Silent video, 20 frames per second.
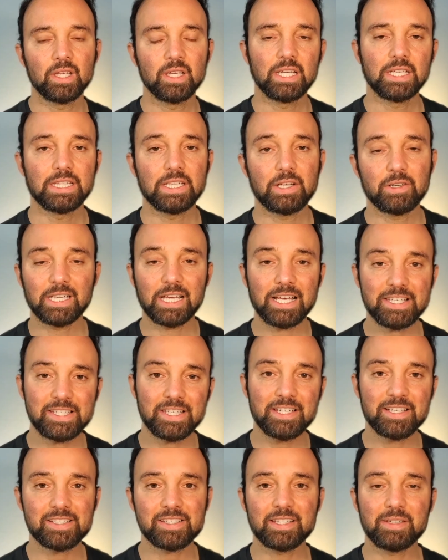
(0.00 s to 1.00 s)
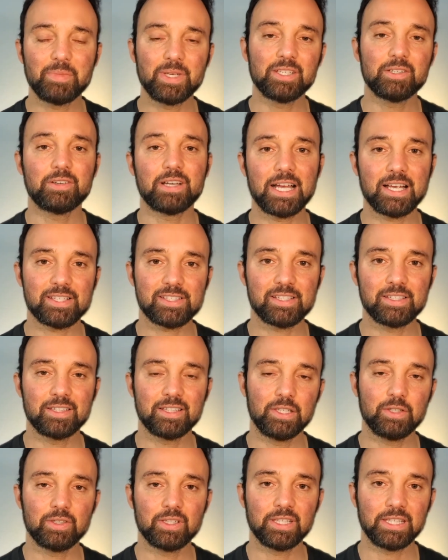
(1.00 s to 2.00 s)
Now, glycine is an amino acid that
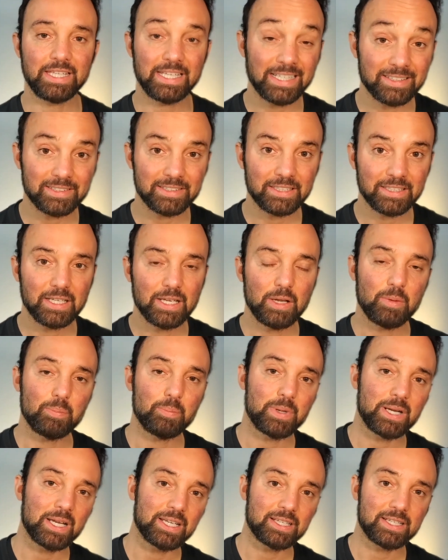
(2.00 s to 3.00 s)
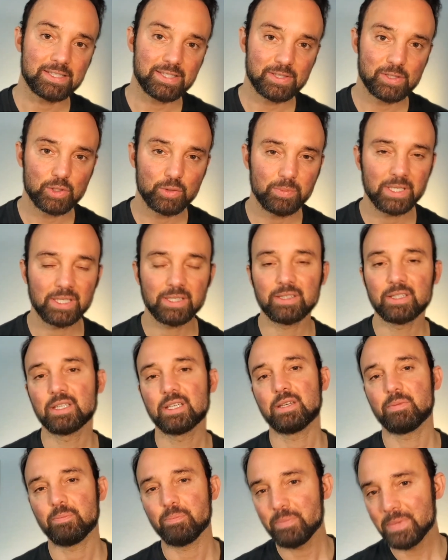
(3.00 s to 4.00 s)
you can get by consuming
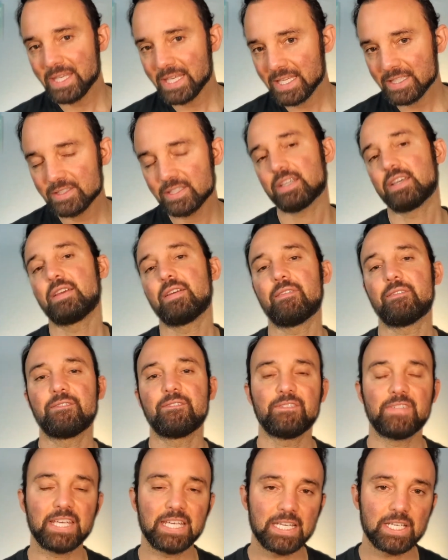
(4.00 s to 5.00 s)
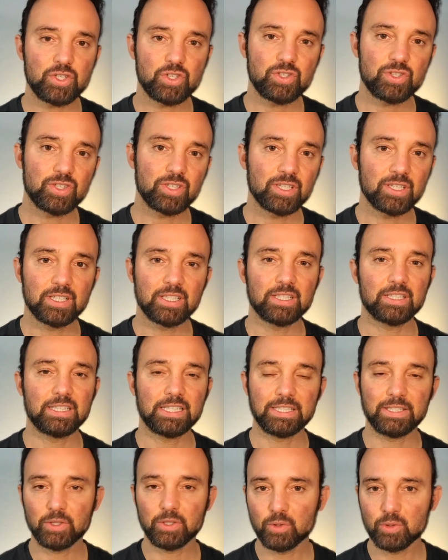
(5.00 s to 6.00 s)
meat, fish,
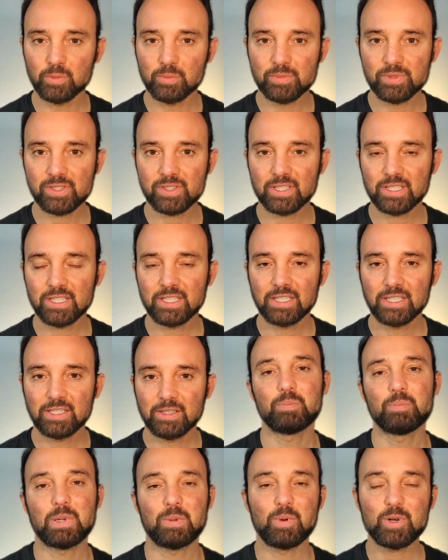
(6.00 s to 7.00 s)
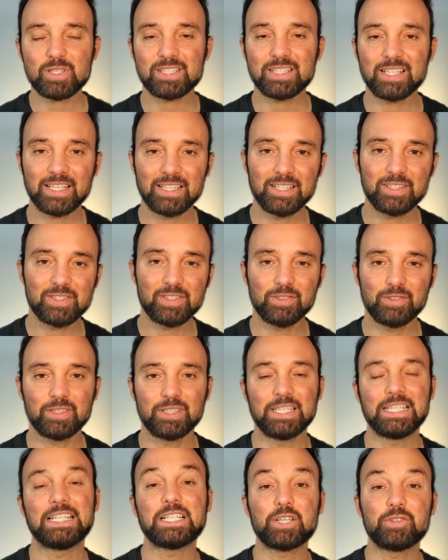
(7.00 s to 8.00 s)
legumes, but most likely to
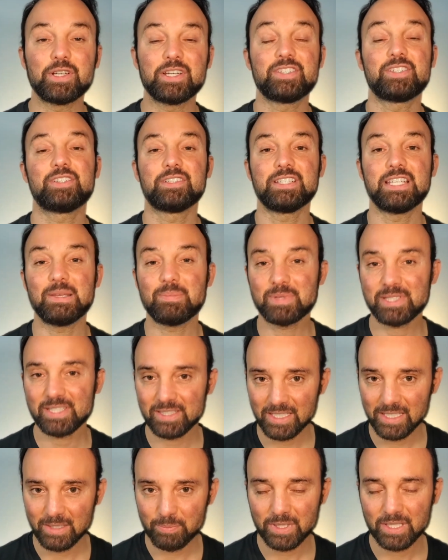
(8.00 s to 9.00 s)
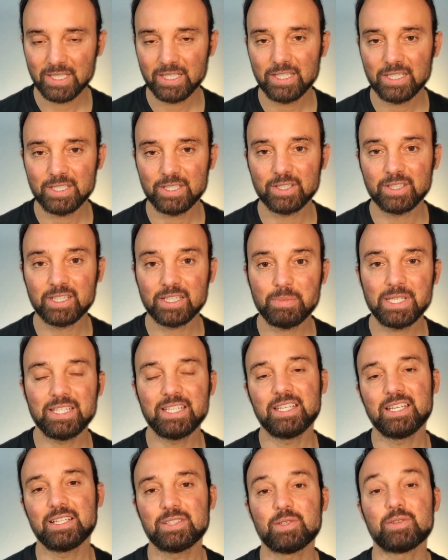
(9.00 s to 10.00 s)
increase your deep sleep, you're going to be
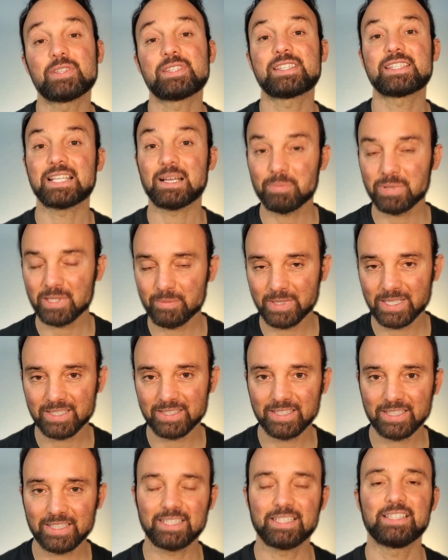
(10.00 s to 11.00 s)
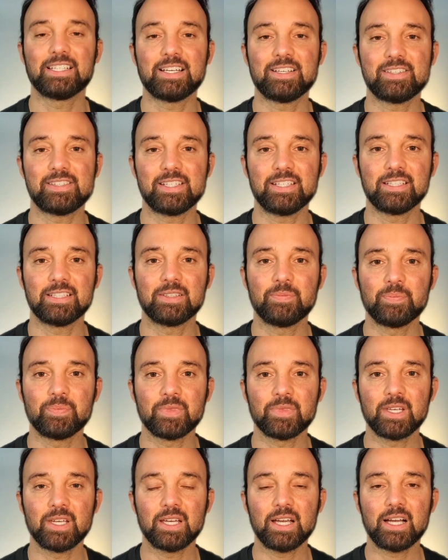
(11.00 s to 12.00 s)
needing to supplement glycine.
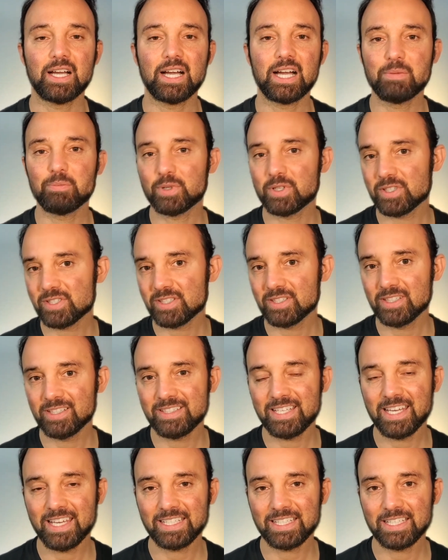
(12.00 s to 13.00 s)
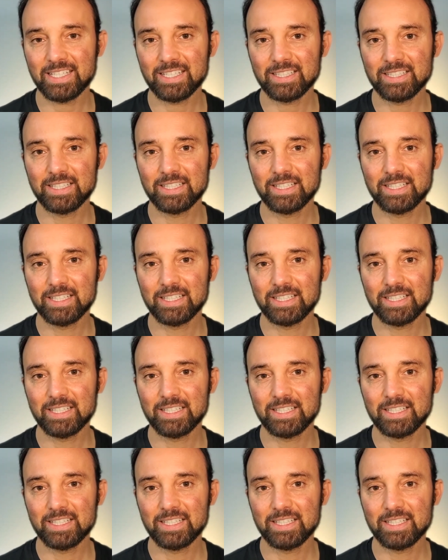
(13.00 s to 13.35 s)
I'm personally taking